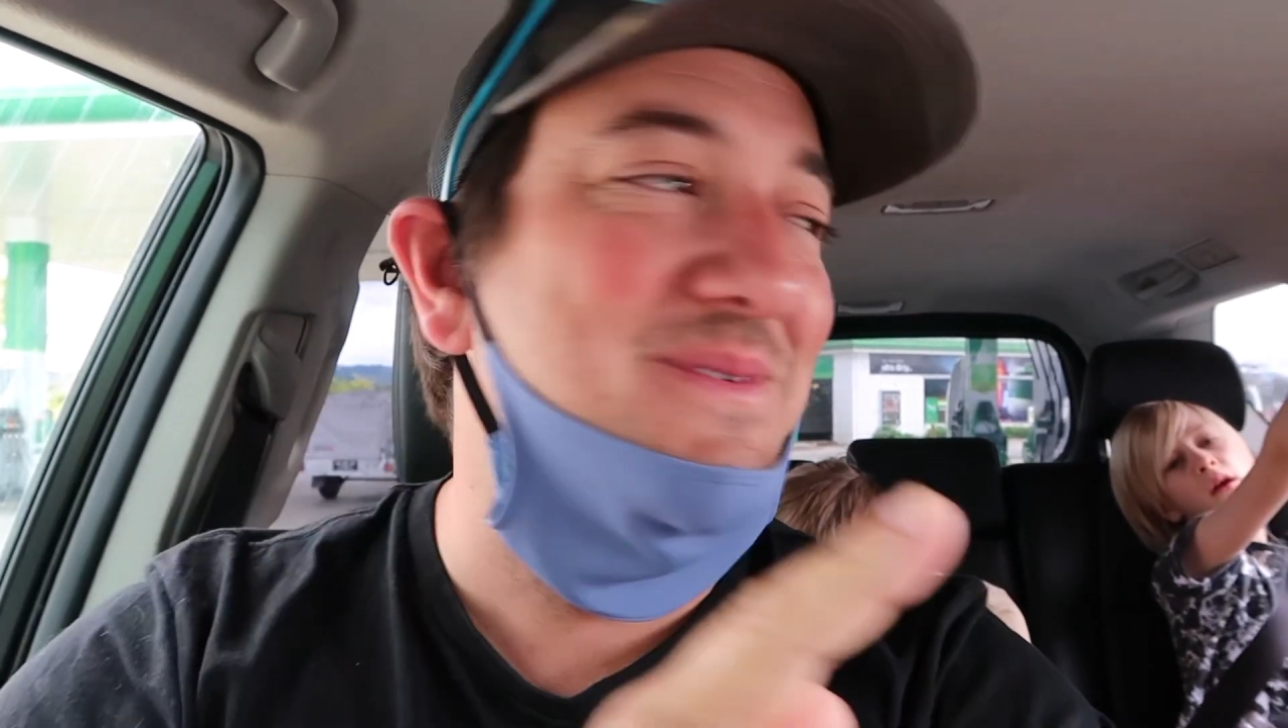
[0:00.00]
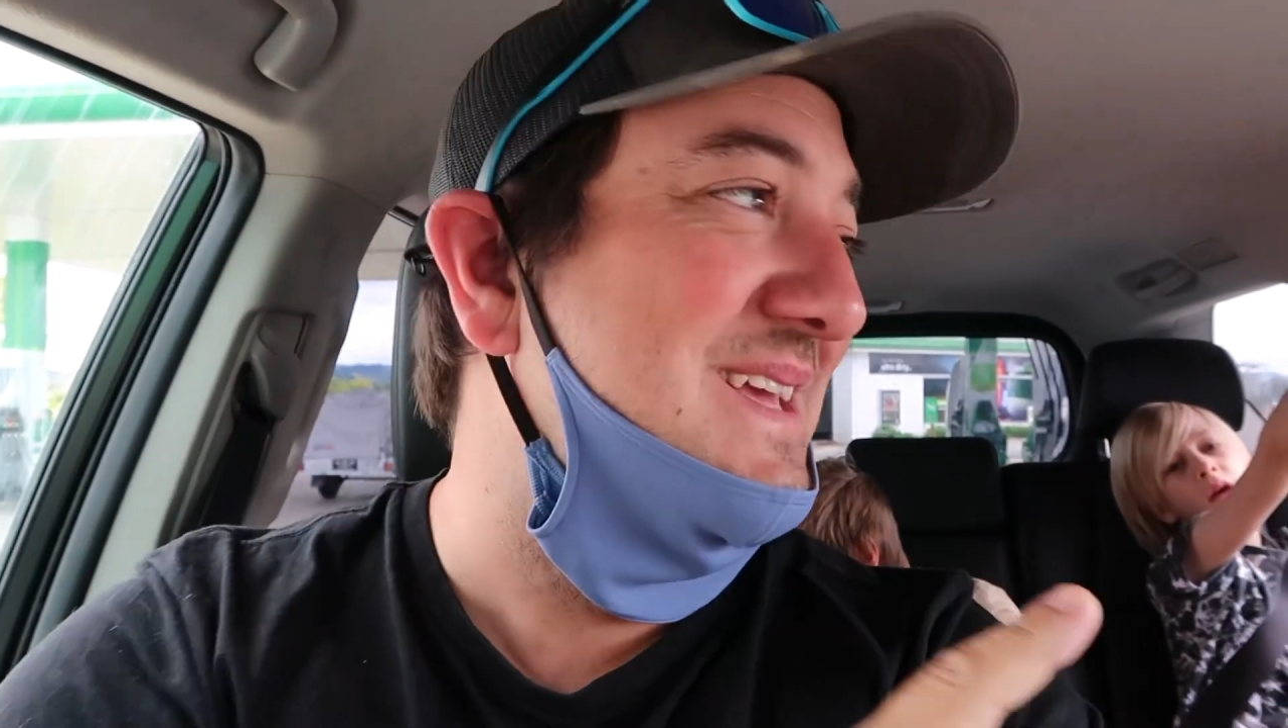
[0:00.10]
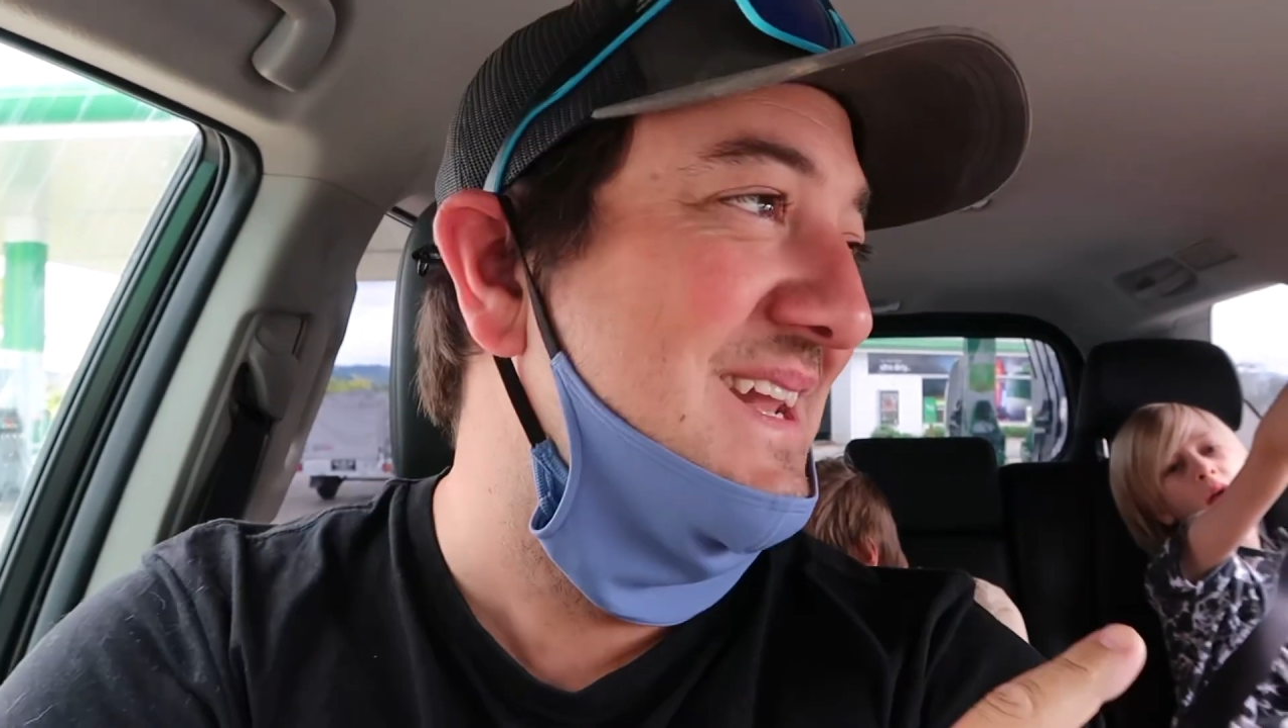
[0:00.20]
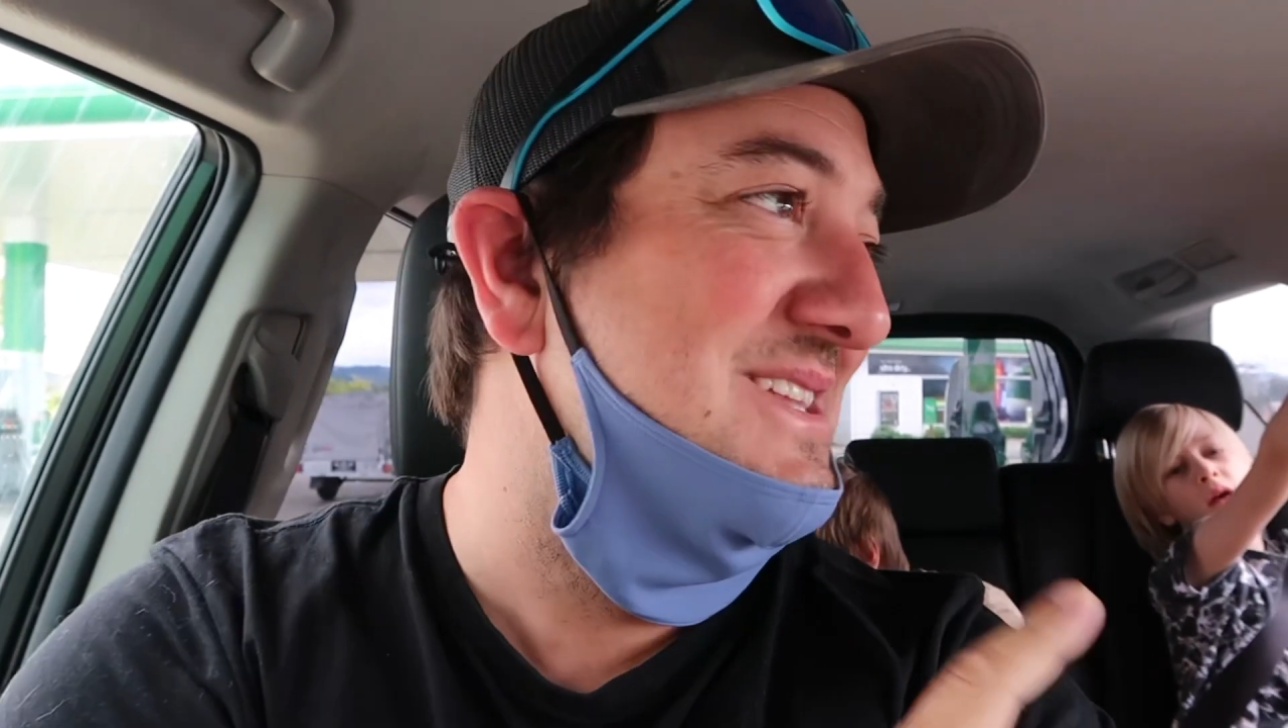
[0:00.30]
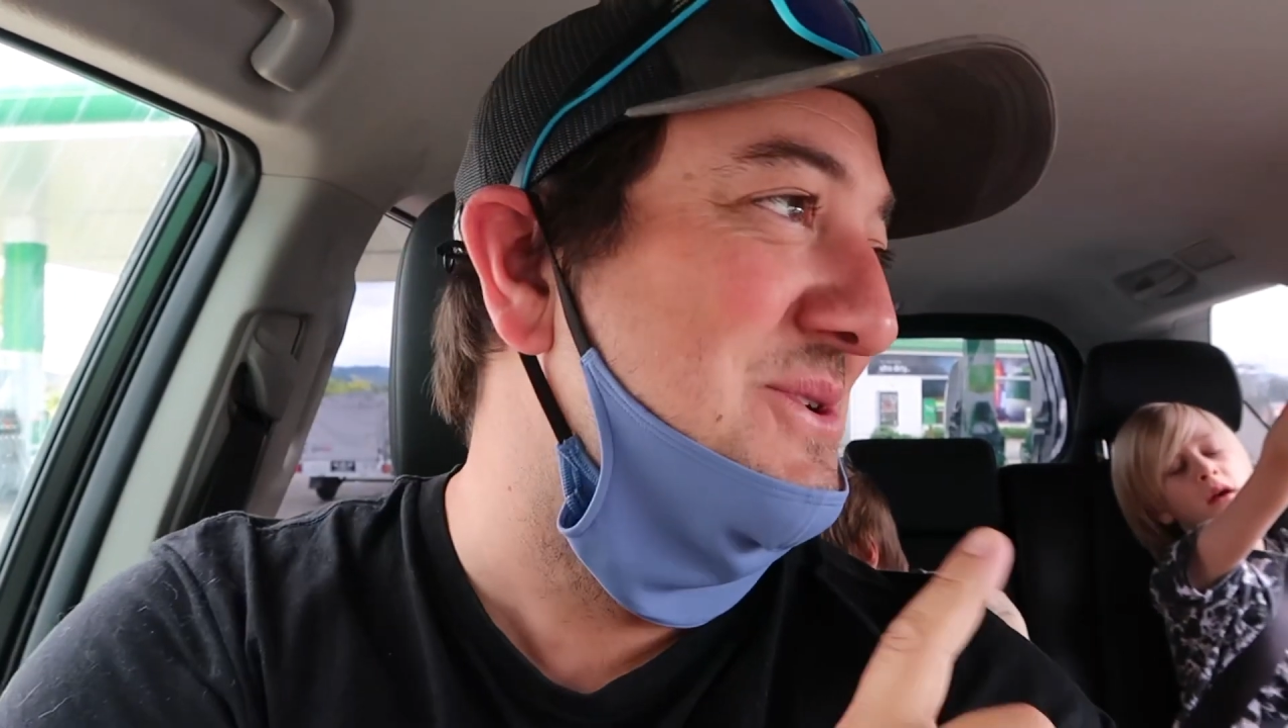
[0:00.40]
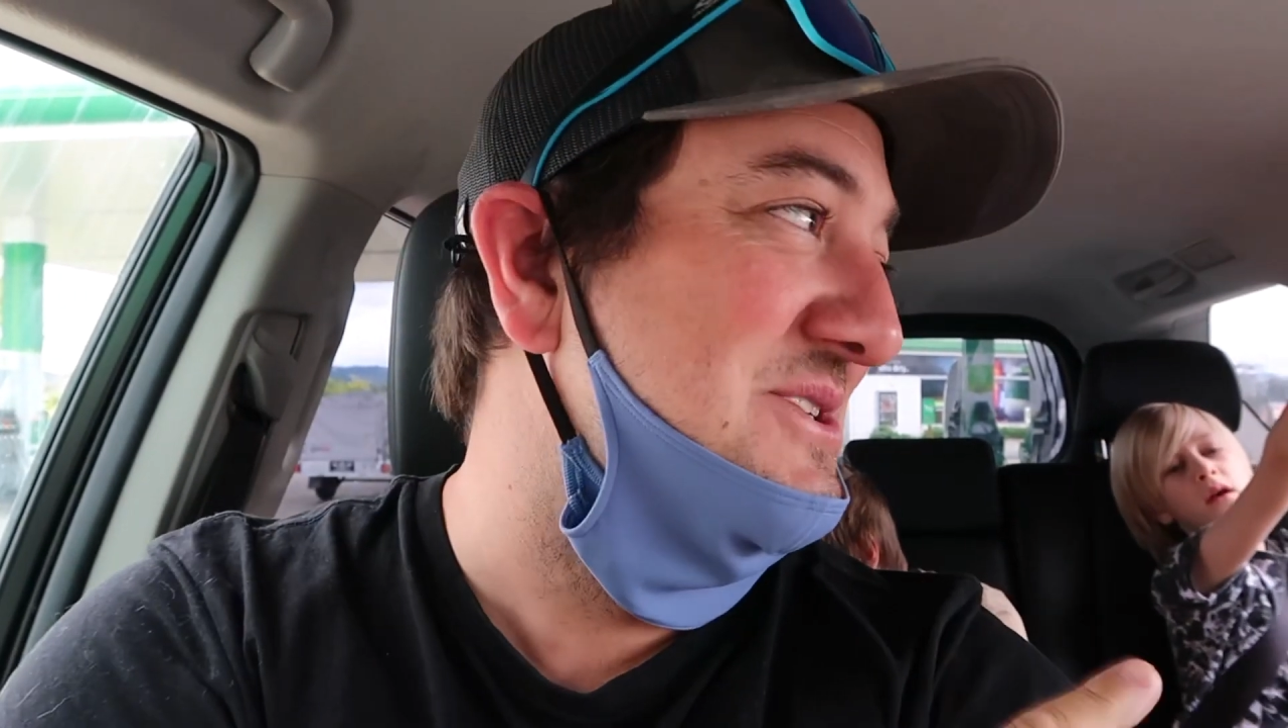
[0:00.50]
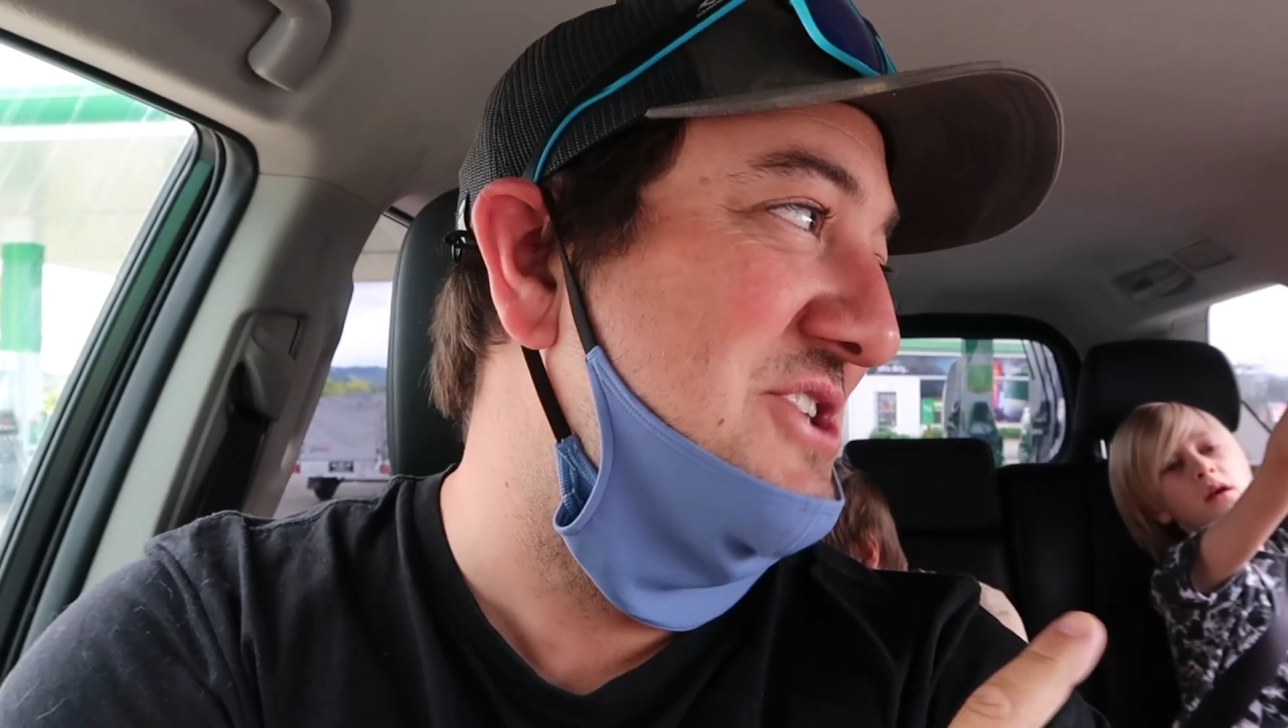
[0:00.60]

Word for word: gonna do a